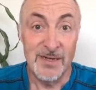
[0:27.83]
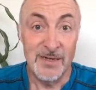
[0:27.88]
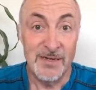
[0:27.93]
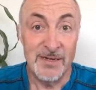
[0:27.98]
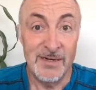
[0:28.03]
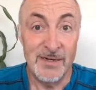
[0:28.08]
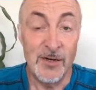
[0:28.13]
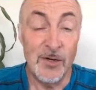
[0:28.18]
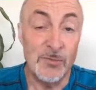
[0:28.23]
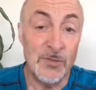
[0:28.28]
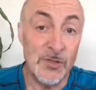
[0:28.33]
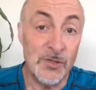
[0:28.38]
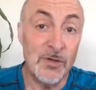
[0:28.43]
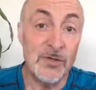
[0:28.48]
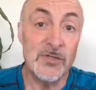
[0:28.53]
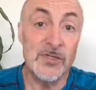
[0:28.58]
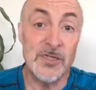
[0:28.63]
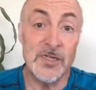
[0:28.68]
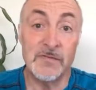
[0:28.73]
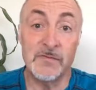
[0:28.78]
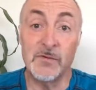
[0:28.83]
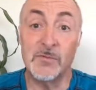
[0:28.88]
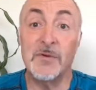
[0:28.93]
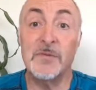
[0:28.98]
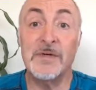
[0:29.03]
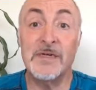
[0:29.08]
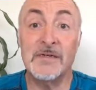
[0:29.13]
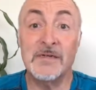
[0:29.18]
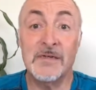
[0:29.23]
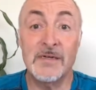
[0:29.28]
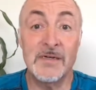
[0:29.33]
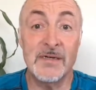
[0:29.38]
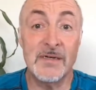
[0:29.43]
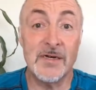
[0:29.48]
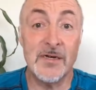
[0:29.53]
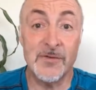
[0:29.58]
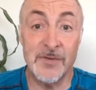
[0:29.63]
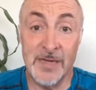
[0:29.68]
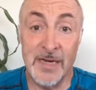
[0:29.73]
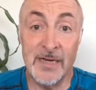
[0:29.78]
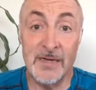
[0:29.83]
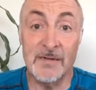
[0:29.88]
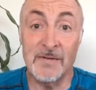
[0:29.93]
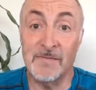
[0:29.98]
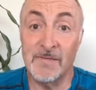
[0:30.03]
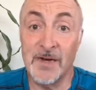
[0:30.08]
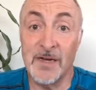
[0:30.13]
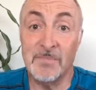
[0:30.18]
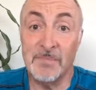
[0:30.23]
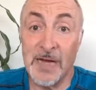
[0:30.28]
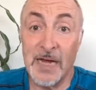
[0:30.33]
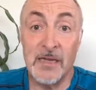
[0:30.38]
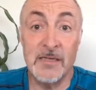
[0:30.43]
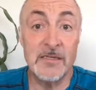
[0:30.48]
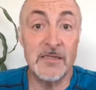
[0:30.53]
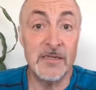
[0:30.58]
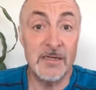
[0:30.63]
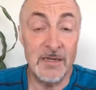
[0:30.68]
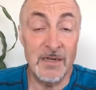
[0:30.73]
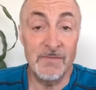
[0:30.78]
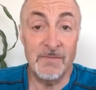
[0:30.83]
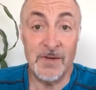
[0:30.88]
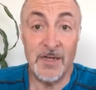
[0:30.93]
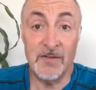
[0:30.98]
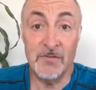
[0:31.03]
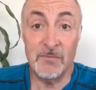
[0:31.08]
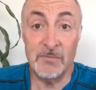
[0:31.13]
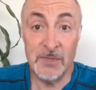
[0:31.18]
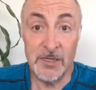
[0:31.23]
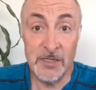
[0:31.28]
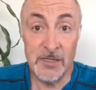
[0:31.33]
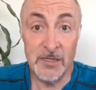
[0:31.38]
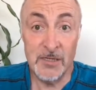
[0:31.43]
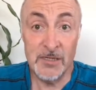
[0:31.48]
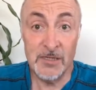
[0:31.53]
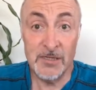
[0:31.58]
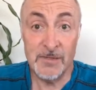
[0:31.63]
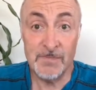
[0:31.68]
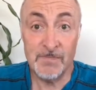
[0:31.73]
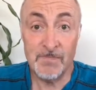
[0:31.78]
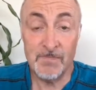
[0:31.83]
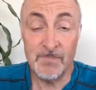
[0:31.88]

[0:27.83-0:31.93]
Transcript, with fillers: I help strong, successful women create and find balance in love, life and business.